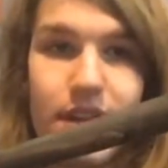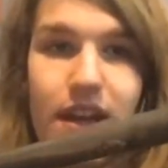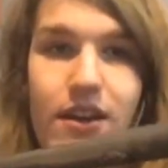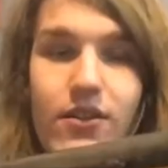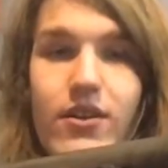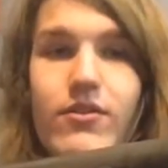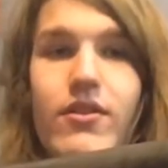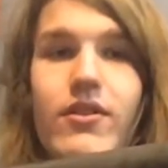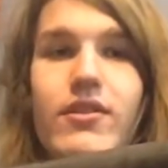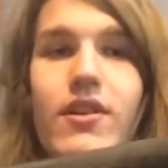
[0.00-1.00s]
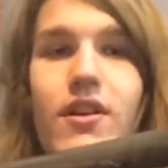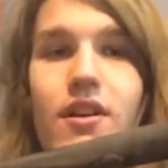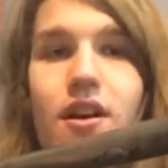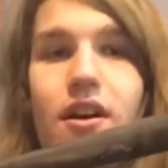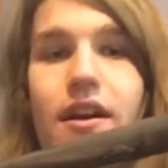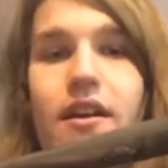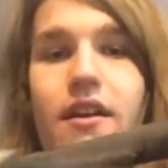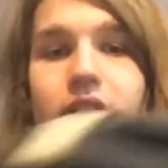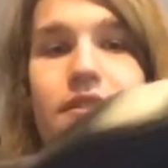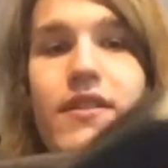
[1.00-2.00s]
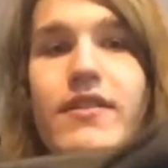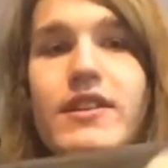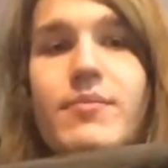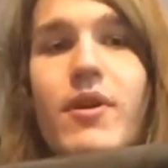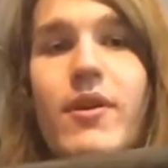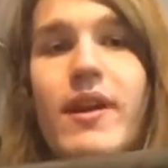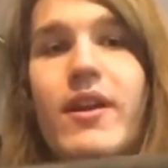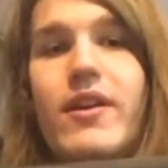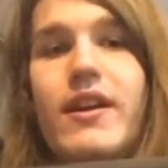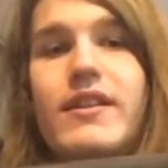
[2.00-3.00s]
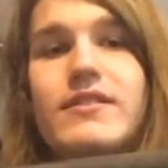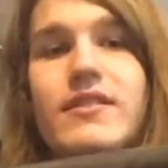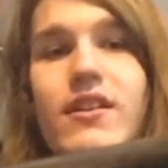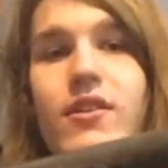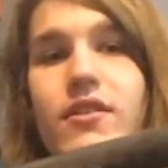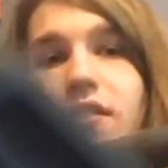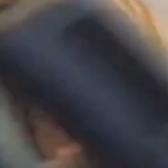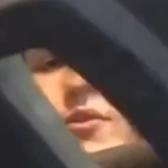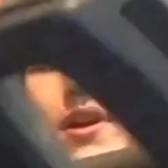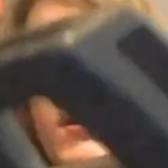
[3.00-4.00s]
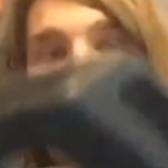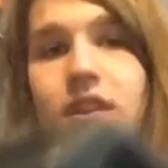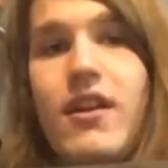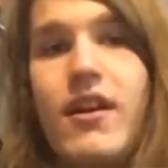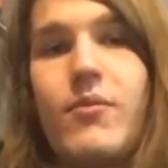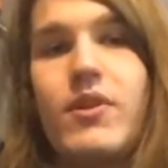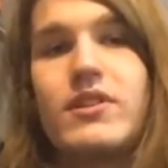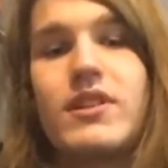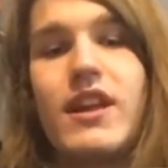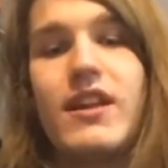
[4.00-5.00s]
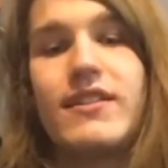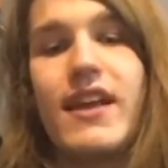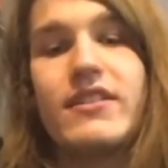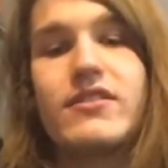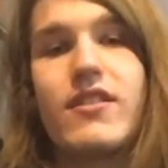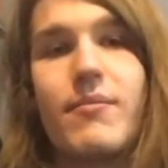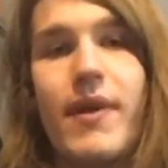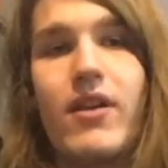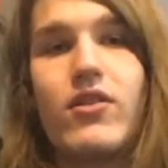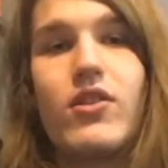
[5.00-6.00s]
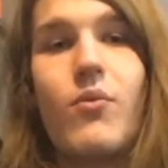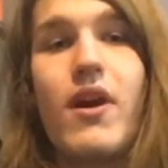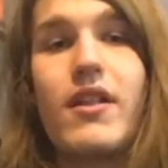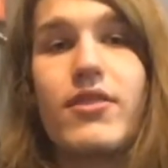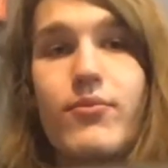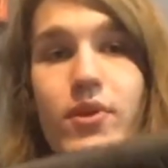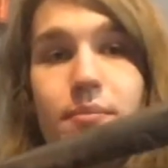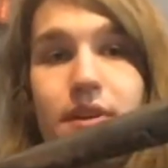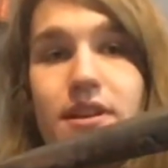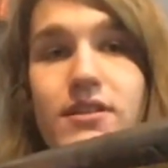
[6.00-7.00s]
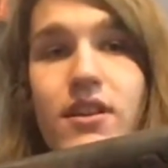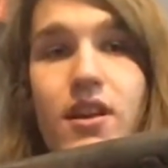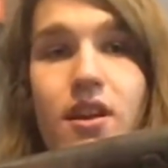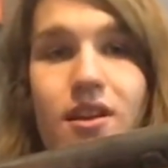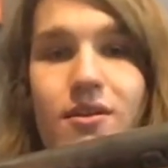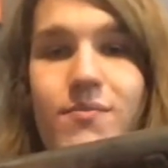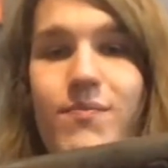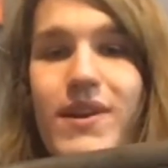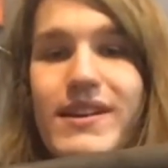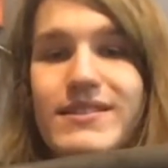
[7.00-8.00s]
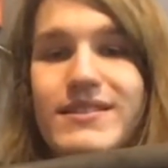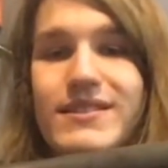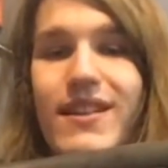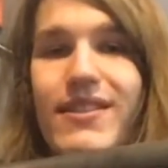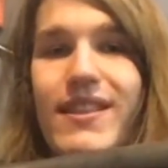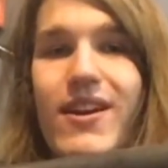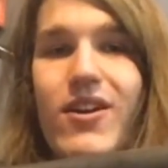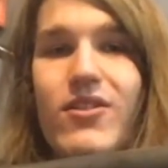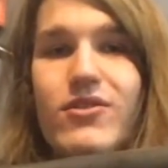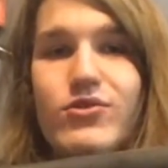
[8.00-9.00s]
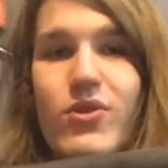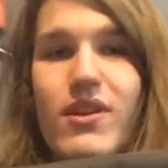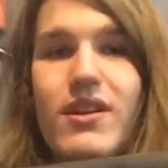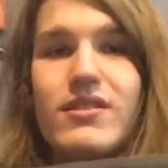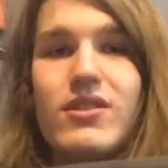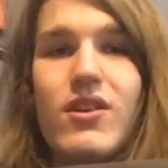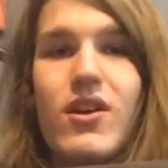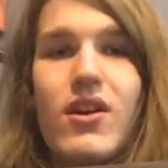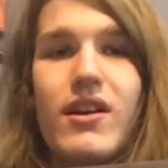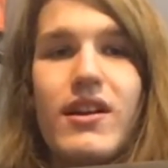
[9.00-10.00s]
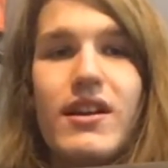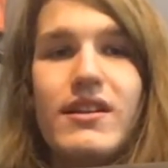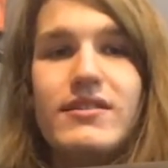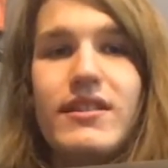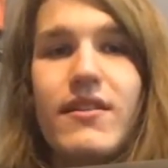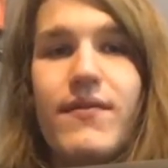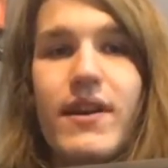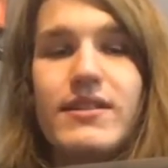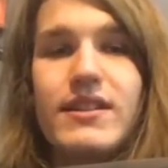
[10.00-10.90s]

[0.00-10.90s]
I don't know how to do it. Alright, this part right here is the crank, which attaches to the pedal. You want 3-piece because they're the strongest, easy to fix,